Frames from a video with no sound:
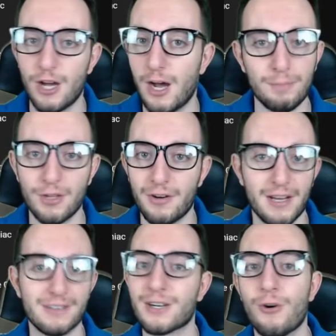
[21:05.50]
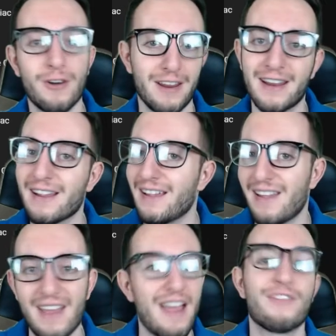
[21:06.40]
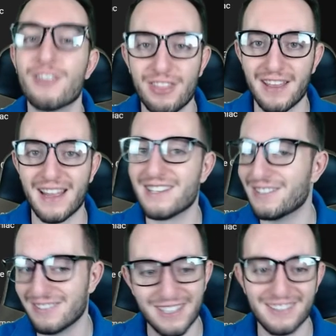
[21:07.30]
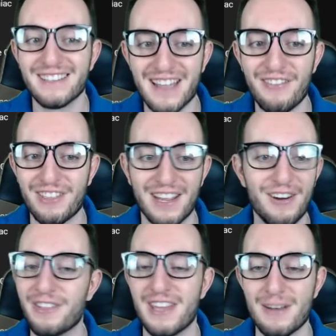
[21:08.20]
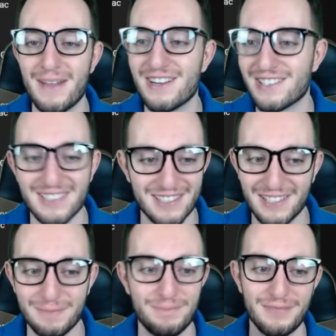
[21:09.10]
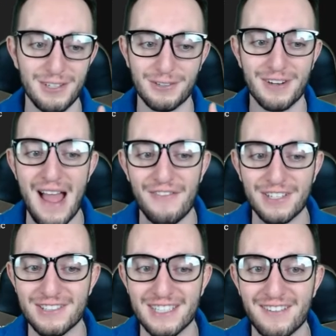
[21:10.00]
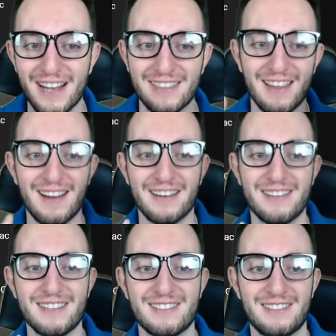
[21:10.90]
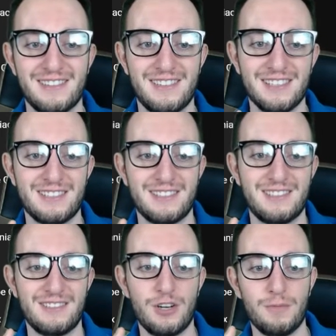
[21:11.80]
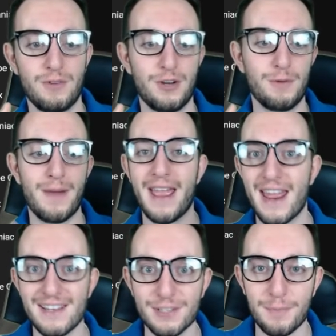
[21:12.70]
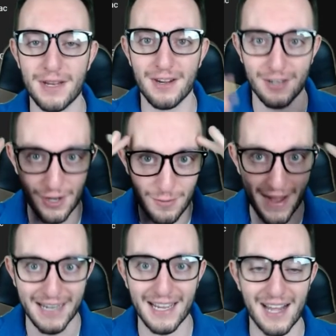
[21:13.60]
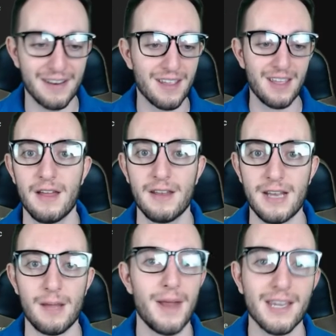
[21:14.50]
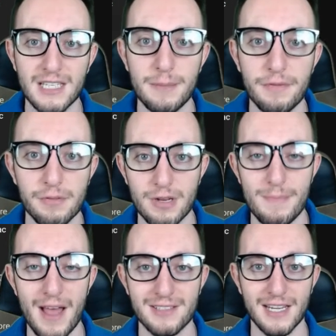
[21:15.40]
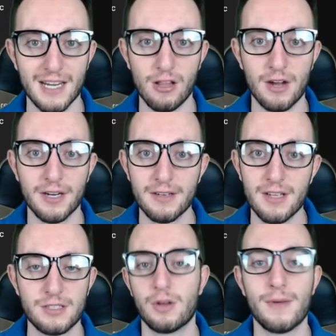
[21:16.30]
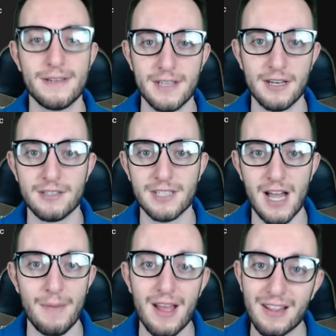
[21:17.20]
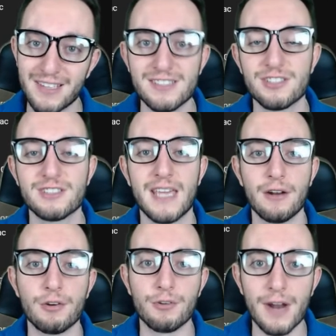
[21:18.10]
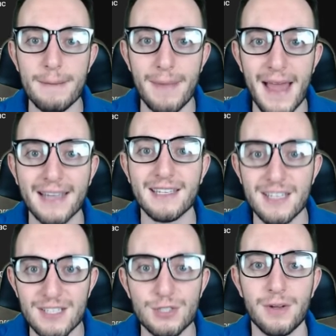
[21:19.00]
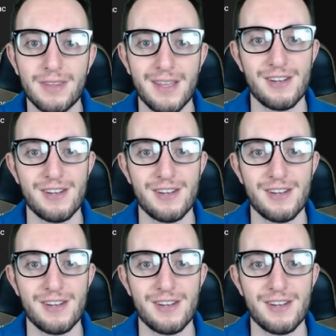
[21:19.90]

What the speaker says: uploading, recording, everything. I do literally everything, all the animations, the little graphic you see right there. Oh, my hand disappeared. Oh my god. Now, I'm not going to keep you from the rebalancing any longer. Don't want to waste any of your time. Let's just get right back into it then,